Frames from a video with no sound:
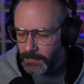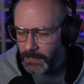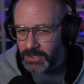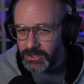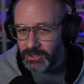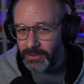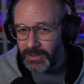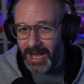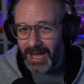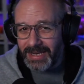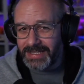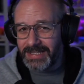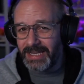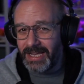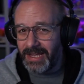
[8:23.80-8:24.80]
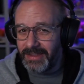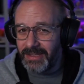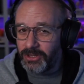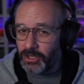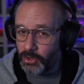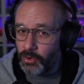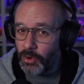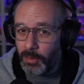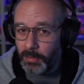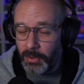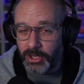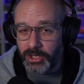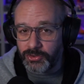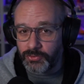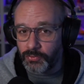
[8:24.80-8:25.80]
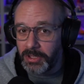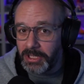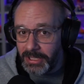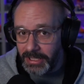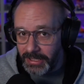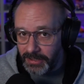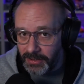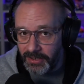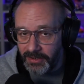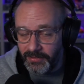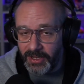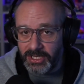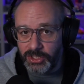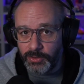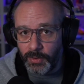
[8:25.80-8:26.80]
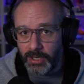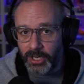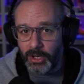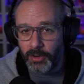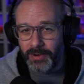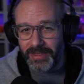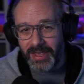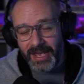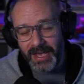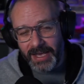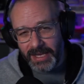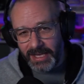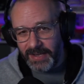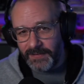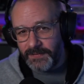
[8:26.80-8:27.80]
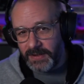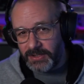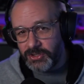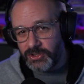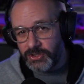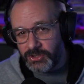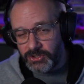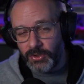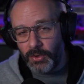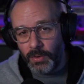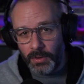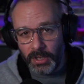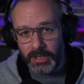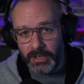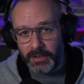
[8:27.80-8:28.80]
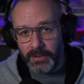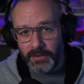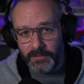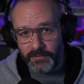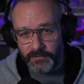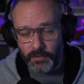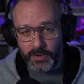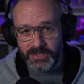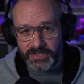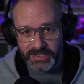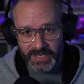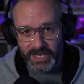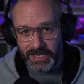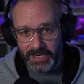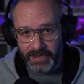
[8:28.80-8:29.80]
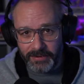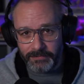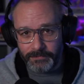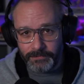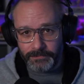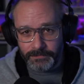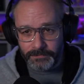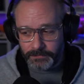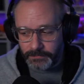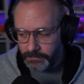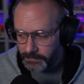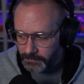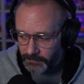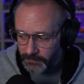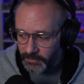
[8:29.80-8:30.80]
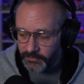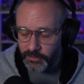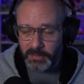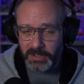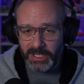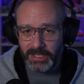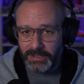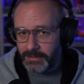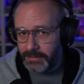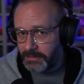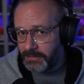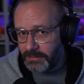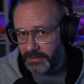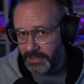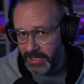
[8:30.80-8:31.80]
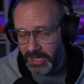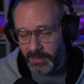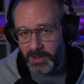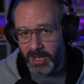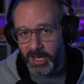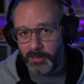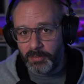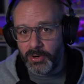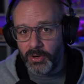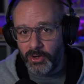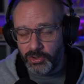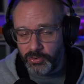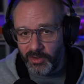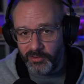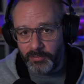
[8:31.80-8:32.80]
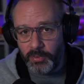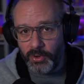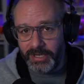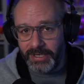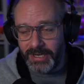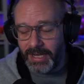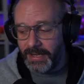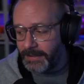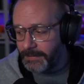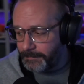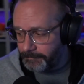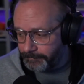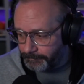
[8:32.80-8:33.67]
so honestly i think the chromebook is really the device you want to go with if it's solely for stadia for me the ipad pro 12.9